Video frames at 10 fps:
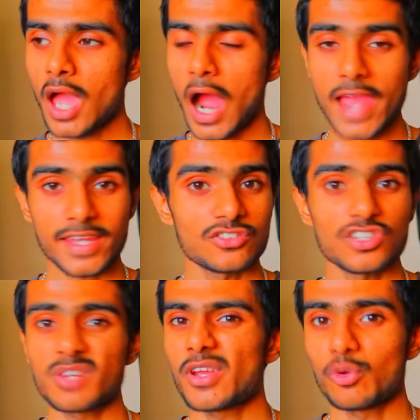I can
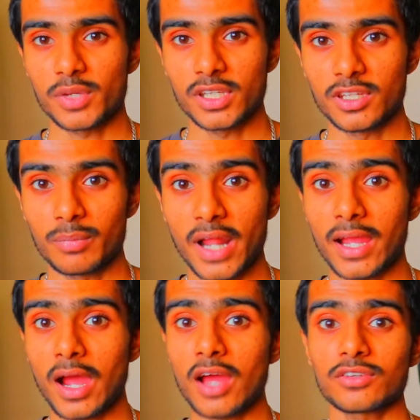share my opinion, but
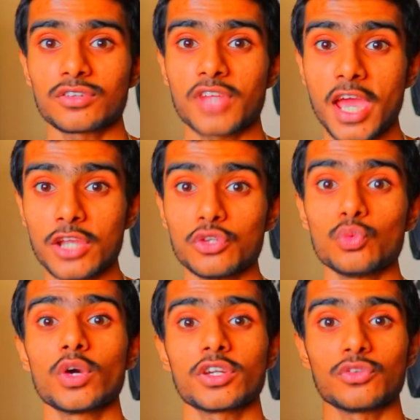I can't tell you
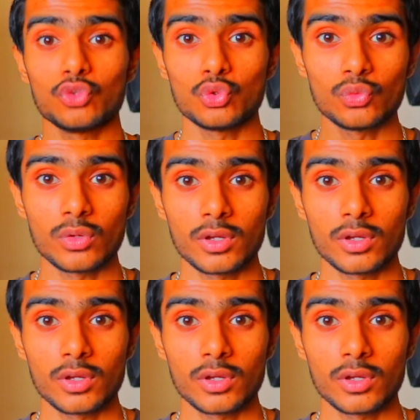what will